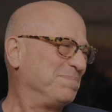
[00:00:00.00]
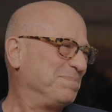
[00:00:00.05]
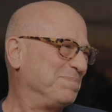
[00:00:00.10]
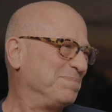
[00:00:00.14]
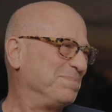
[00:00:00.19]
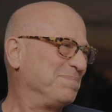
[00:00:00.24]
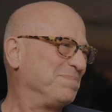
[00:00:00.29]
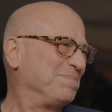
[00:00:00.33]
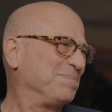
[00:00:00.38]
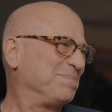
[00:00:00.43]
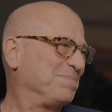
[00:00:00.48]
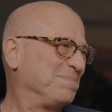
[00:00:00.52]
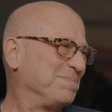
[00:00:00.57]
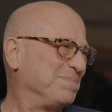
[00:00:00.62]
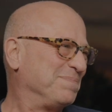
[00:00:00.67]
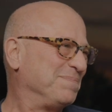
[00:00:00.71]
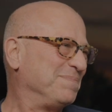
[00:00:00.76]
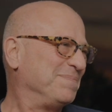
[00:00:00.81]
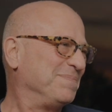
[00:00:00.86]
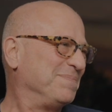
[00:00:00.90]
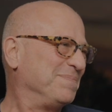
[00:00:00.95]
know, the older we
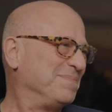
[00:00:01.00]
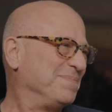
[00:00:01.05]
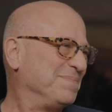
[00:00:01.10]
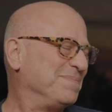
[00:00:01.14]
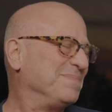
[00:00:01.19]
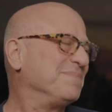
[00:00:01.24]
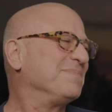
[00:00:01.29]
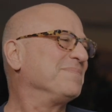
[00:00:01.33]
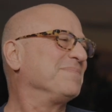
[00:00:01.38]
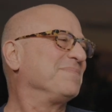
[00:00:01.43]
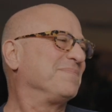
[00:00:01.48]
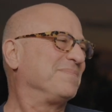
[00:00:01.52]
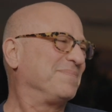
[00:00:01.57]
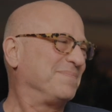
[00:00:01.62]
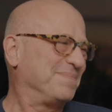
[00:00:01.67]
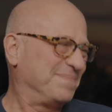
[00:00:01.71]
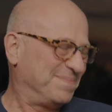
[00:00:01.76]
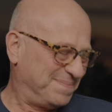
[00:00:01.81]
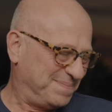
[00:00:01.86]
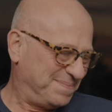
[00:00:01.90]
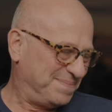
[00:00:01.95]
get,
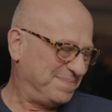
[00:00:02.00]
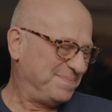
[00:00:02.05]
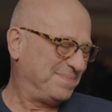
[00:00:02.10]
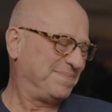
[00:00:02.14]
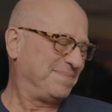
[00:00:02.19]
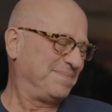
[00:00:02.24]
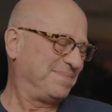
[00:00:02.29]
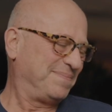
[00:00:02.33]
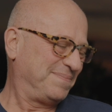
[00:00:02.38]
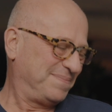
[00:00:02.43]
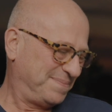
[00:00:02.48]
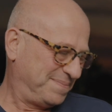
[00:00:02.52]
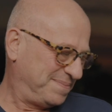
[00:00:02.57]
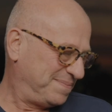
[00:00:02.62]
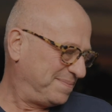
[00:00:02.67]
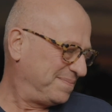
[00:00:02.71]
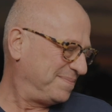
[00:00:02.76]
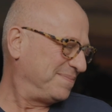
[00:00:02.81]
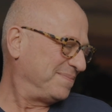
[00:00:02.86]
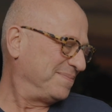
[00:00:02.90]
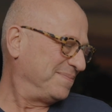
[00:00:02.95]
the more we
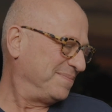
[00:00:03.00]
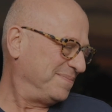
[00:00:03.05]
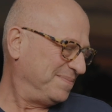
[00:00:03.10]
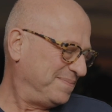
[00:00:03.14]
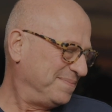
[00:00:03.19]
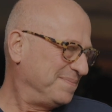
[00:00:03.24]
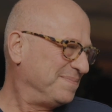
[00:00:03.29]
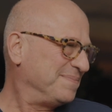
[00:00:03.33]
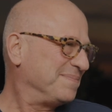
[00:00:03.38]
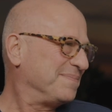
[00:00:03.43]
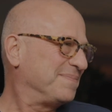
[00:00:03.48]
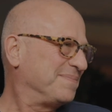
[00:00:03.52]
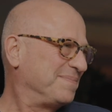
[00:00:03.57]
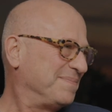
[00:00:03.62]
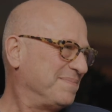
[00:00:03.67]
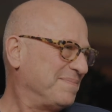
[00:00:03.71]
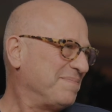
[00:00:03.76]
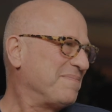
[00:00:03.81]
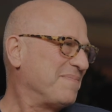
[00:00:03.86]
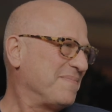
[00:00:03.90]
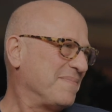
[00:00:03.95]
realize those people who
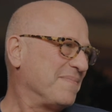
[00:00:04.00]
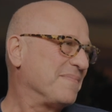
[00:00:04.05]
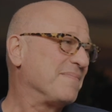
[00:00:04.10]
are